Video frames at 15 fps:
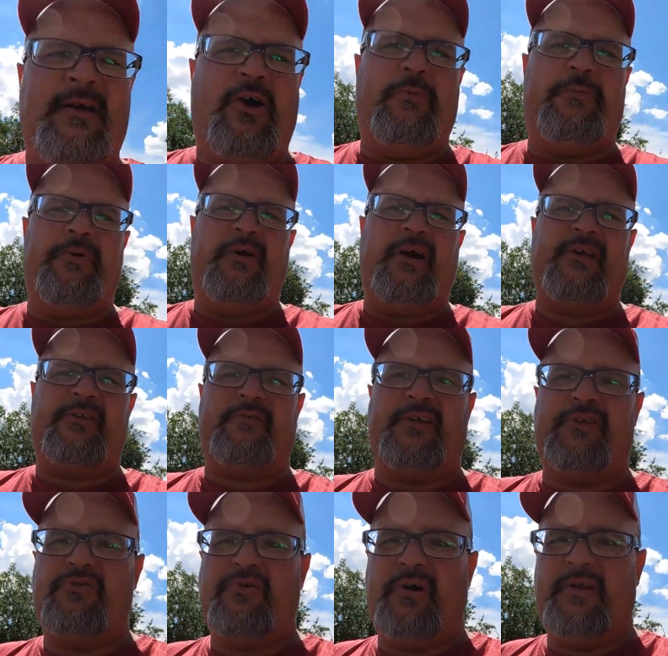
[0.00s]
Hope you guys have
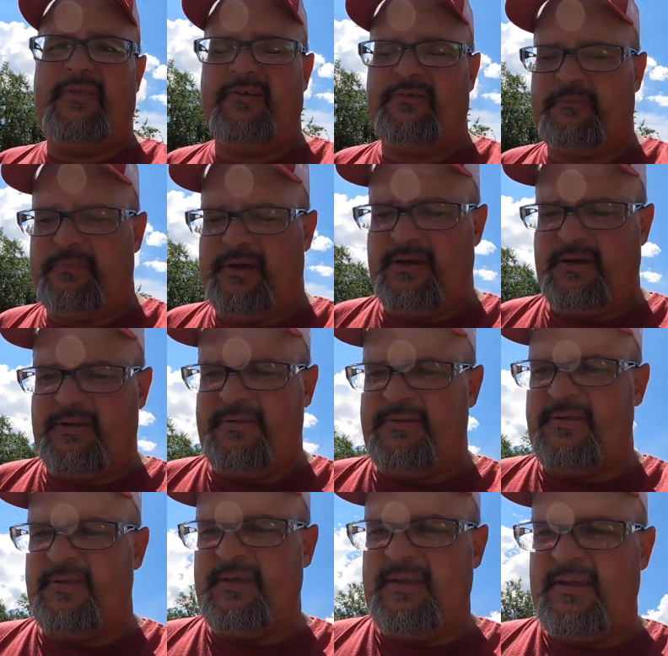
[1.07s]
enjoyed this build.
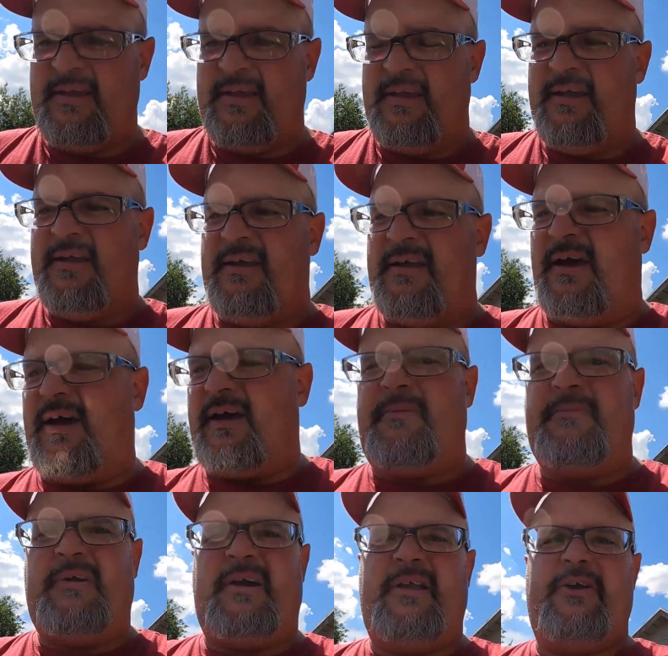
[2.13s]

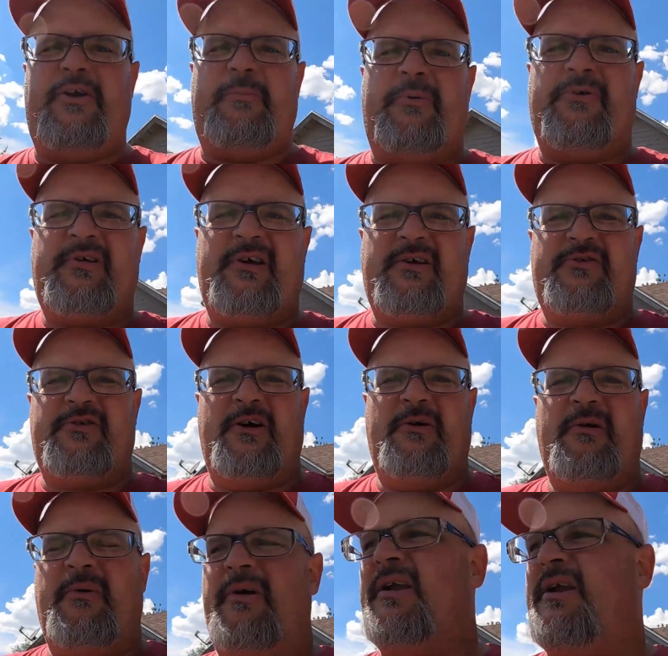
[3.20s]
I'm not 100%
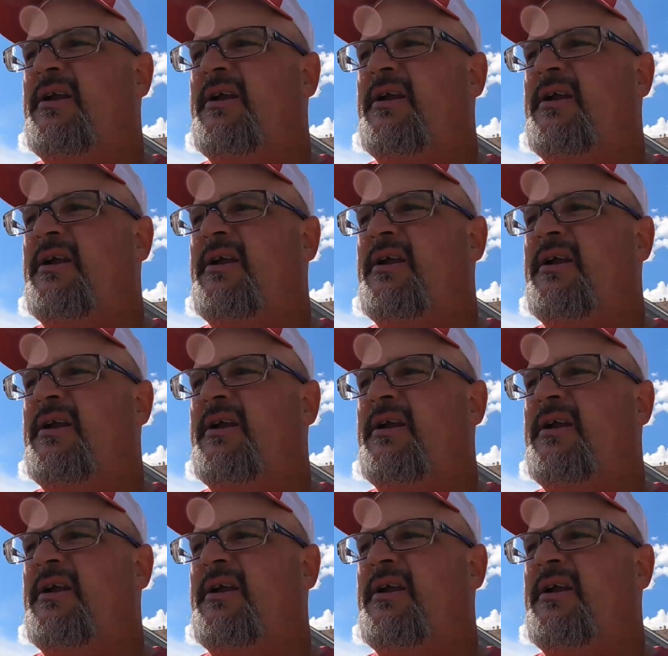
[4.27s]
sure what we're